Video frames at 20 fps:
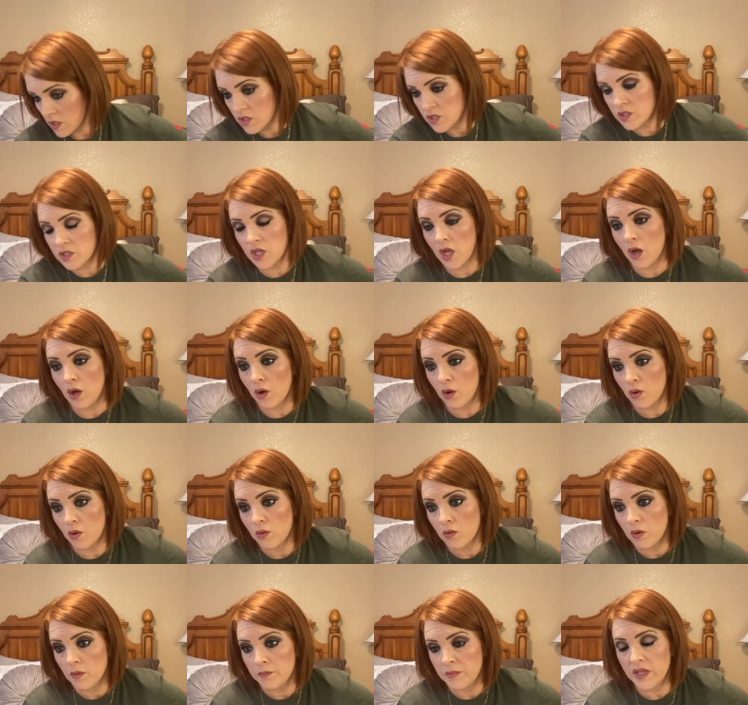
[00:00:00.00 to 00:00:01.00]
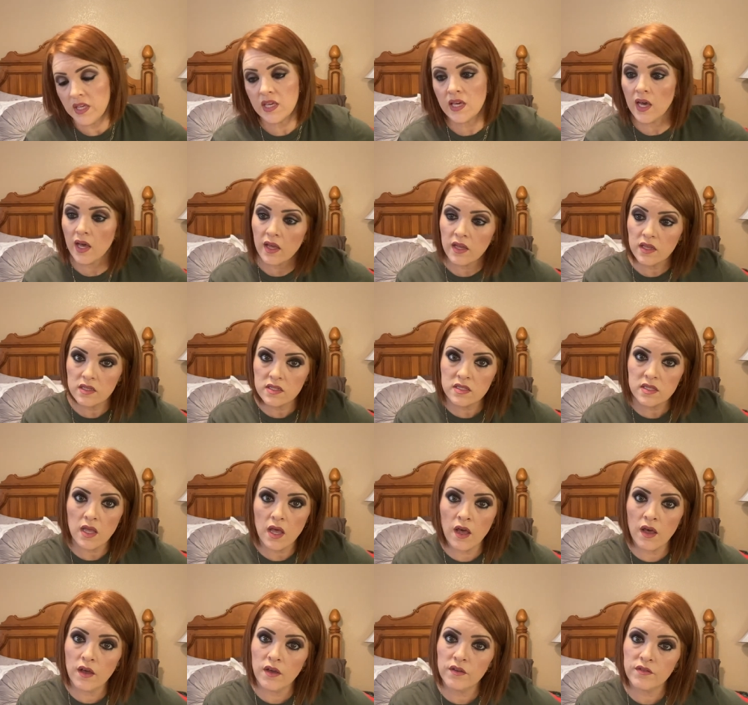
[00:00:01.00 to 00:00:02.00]
So because
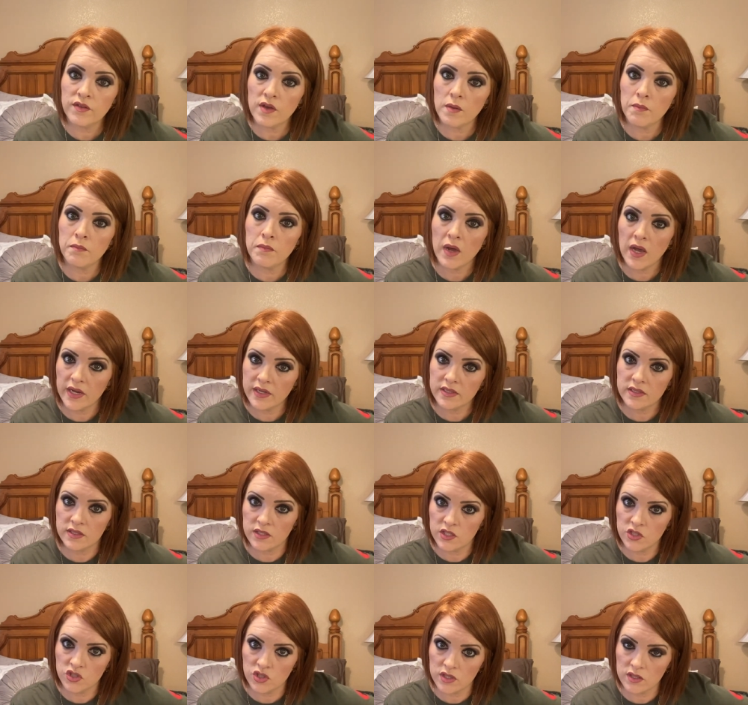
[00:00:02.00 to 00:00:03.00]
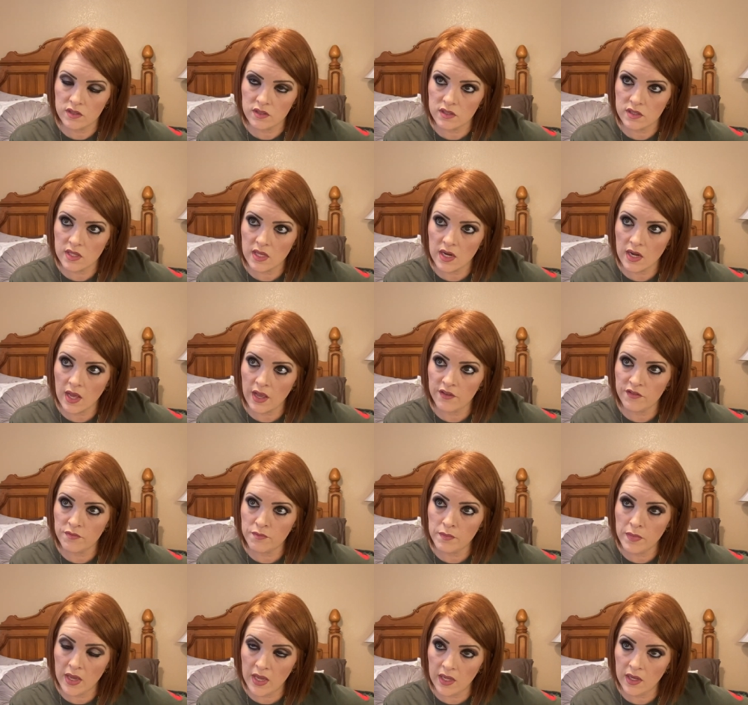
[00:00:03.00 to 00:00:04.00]
of my decisions that I've
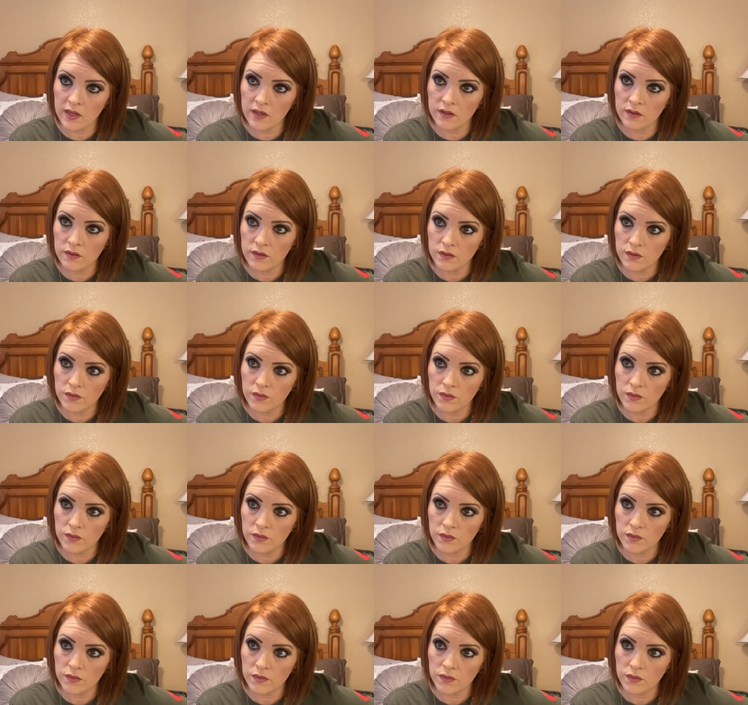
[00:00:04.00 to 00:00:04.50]
made